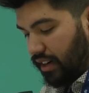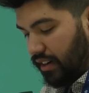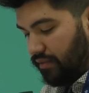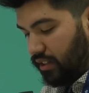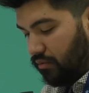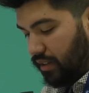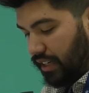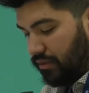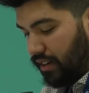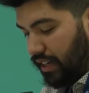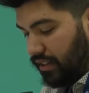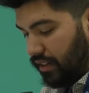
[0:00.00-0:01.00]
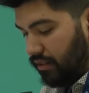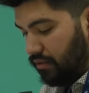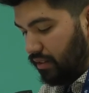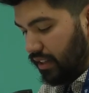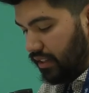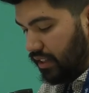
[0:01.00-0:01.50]
of 2022
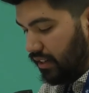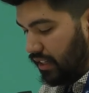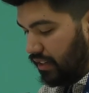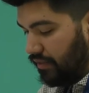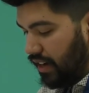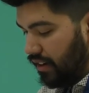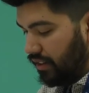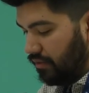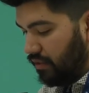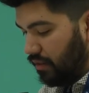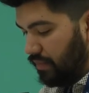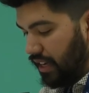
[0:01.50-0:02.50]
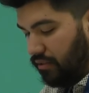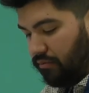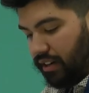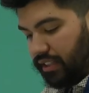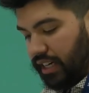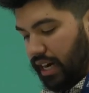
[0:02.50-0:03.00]
with a series of health and well-being
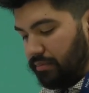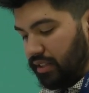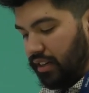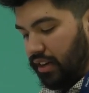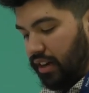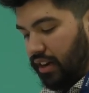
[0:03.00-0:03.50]
workshops